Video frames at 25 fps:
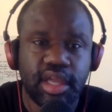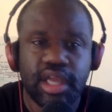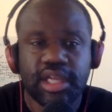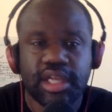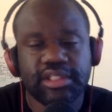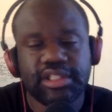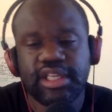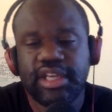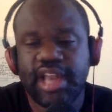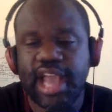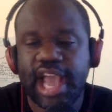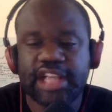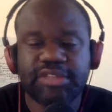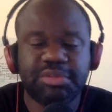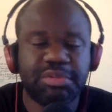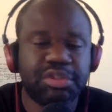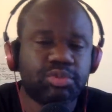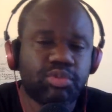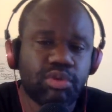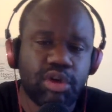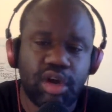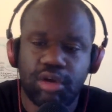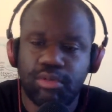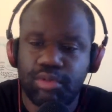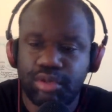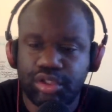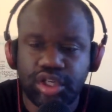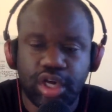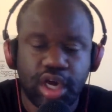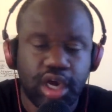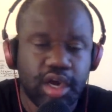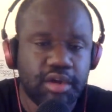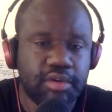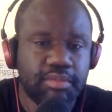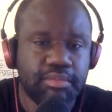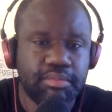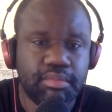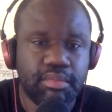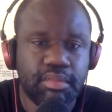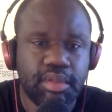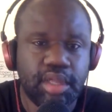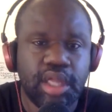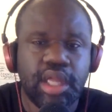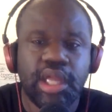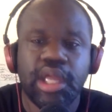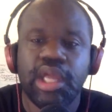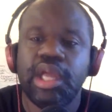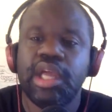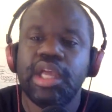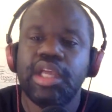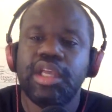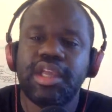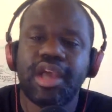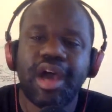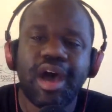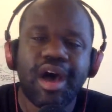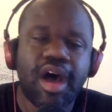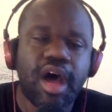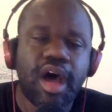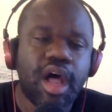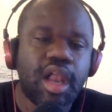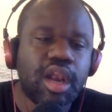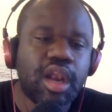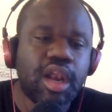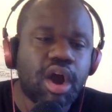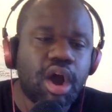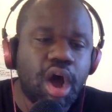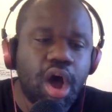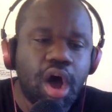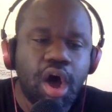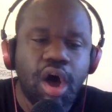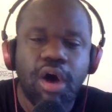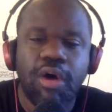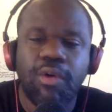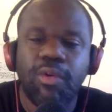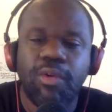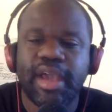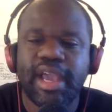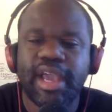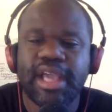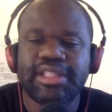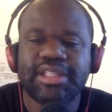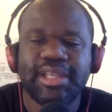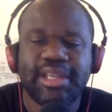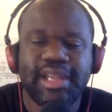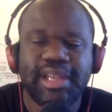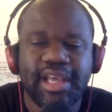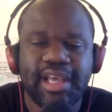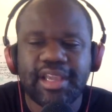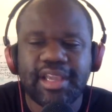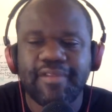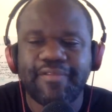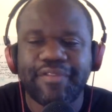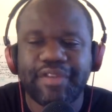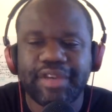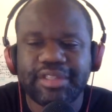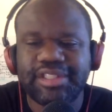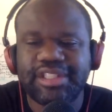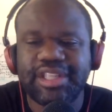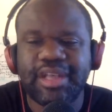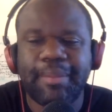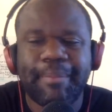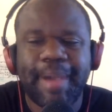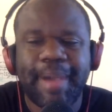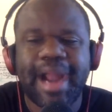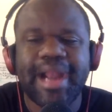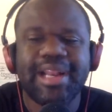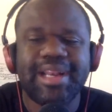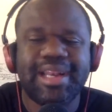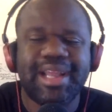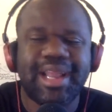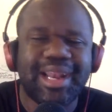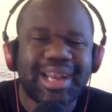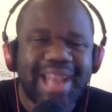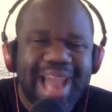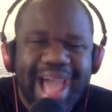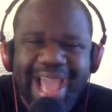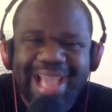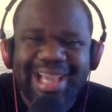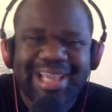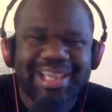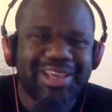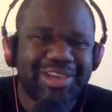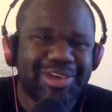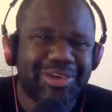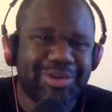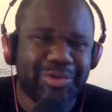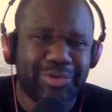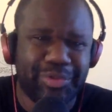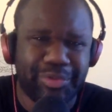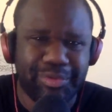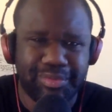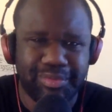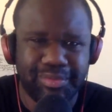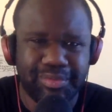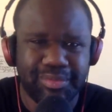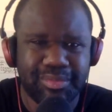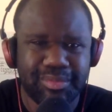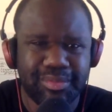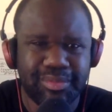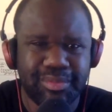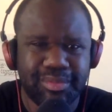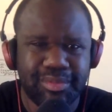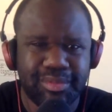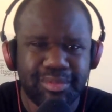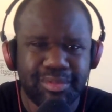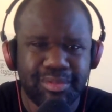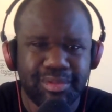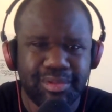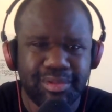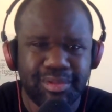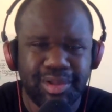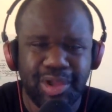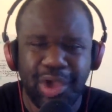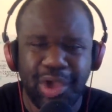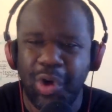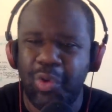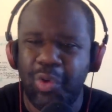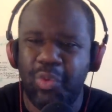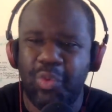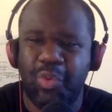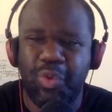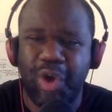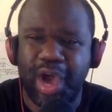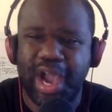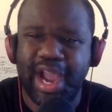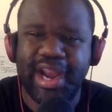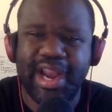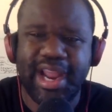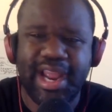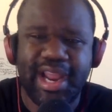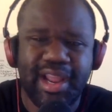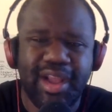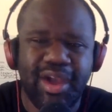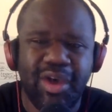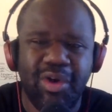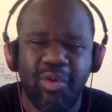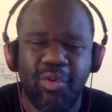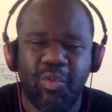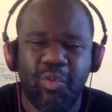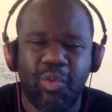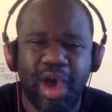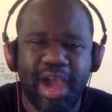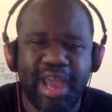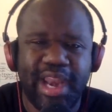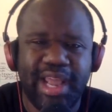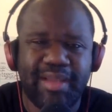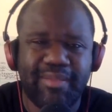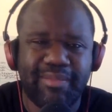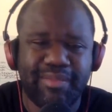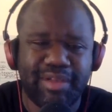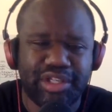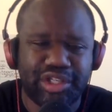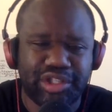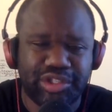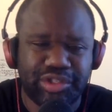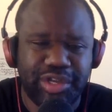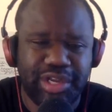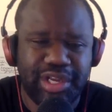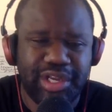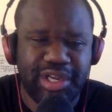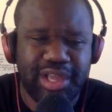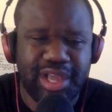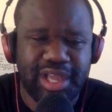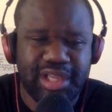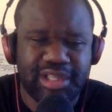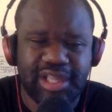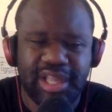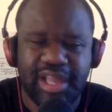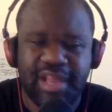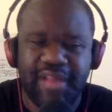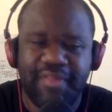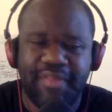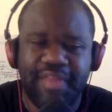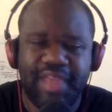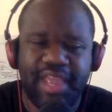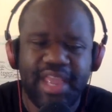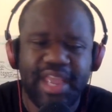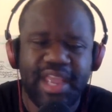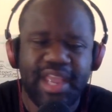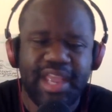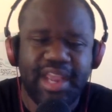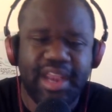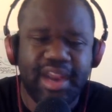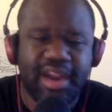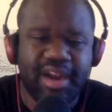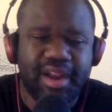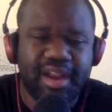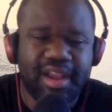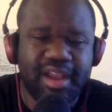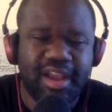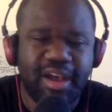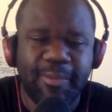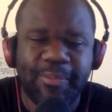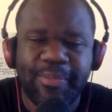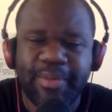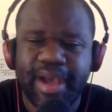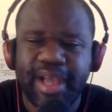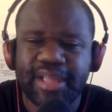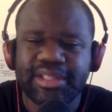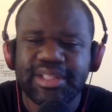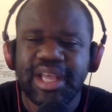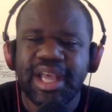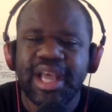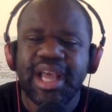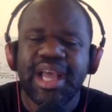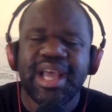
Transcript: See, that's what's wrong with y'all. Y'all are always looking for somebody to like you. Why they why they mistreating us? They ain't here to help us.